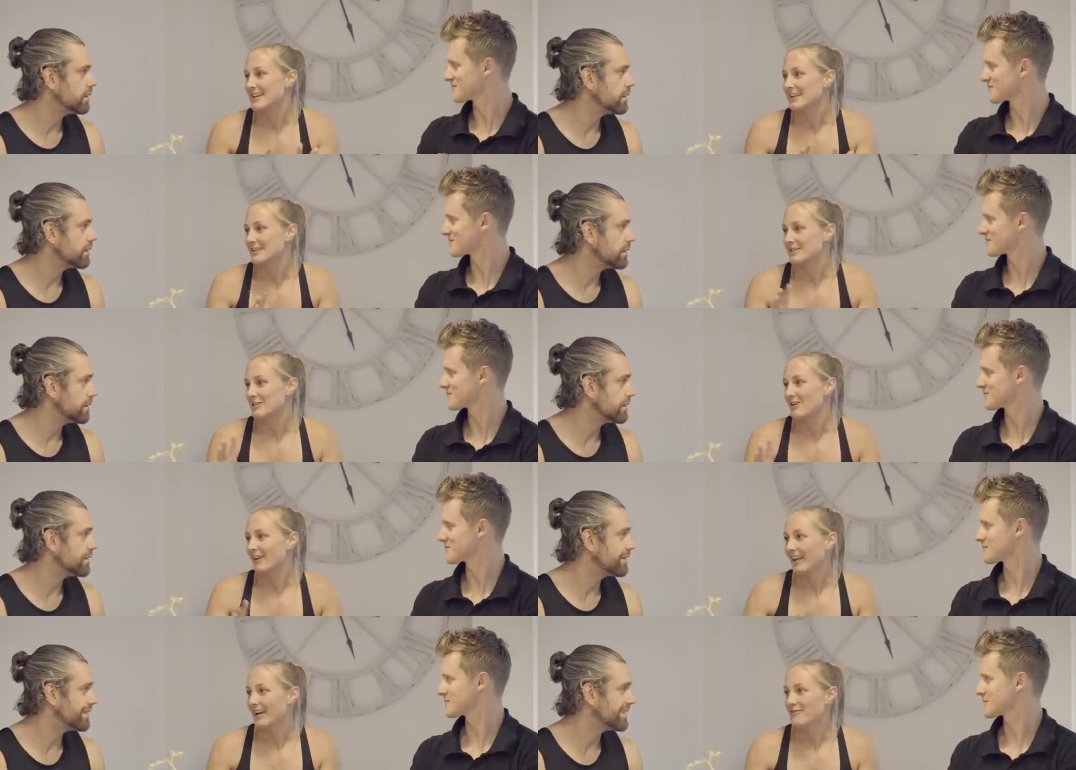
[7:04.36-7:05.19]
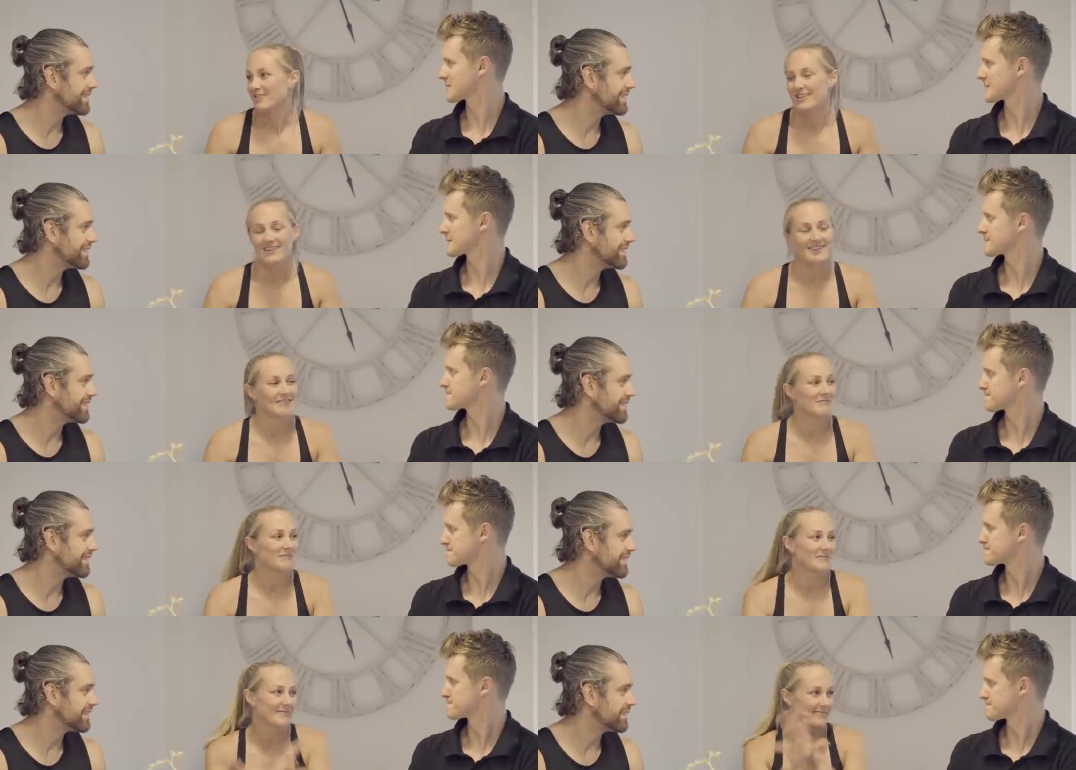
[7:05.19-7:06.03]
Speaker 1: things got like
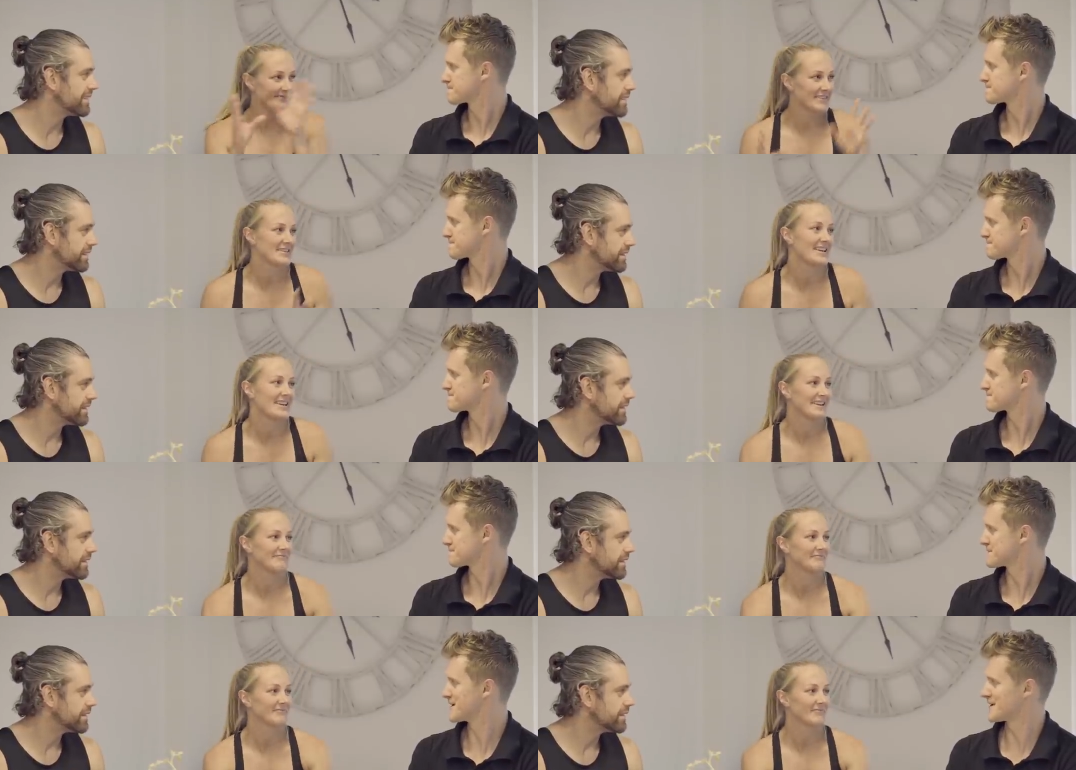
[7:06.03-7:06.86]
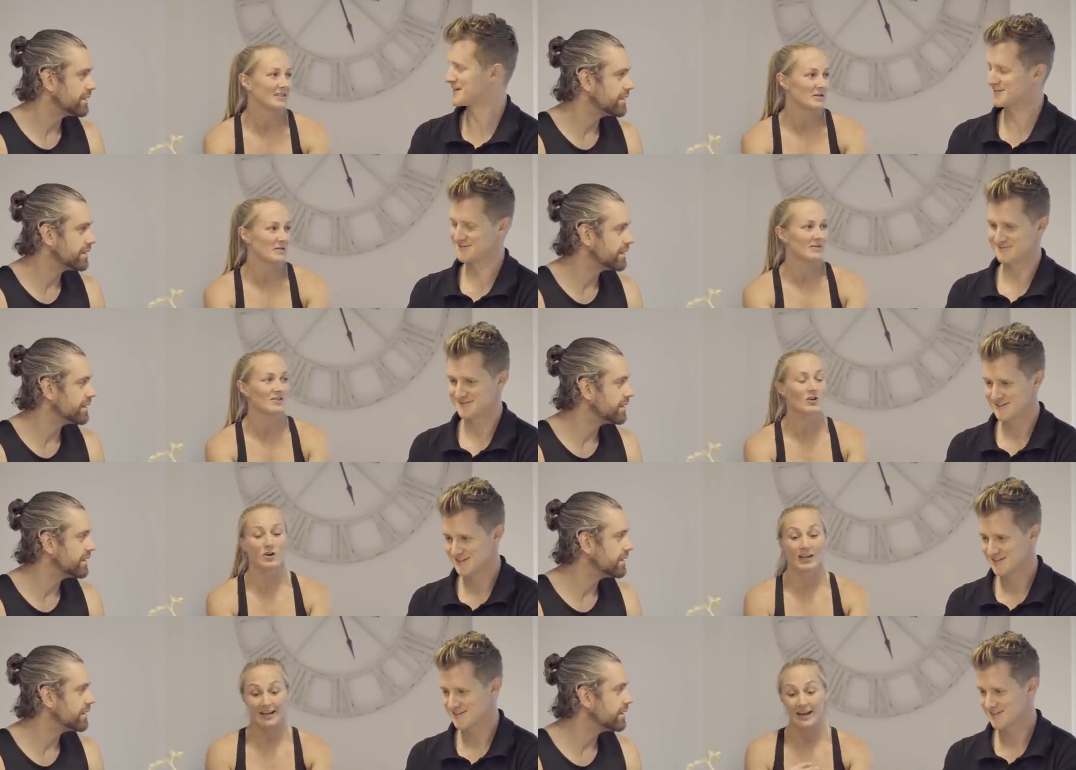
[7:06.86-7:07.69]
within yeah, yeah. The,
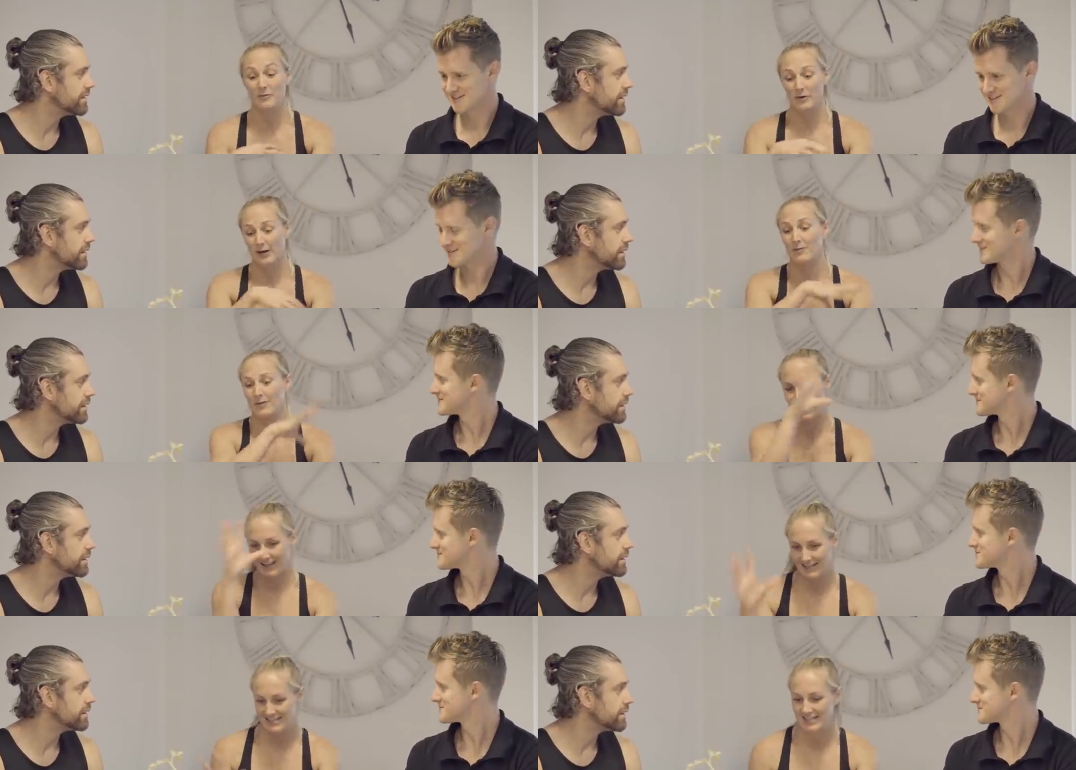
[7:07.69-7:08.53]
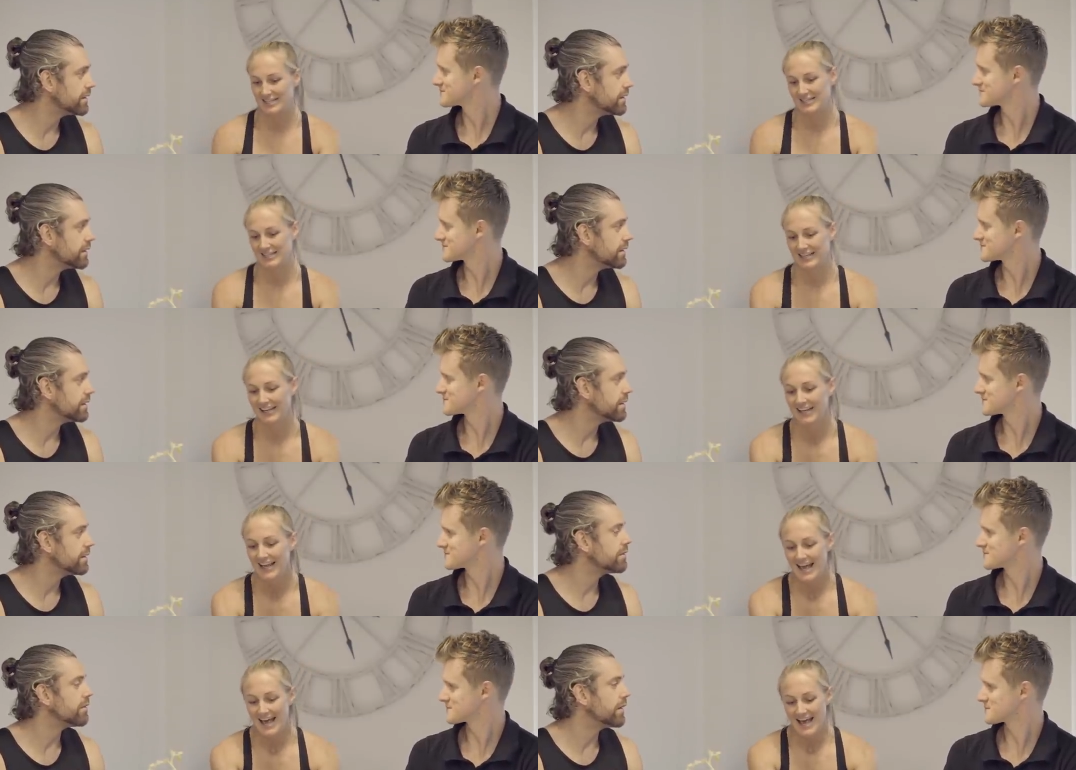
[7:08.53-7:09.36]
not in our program, but like internationally.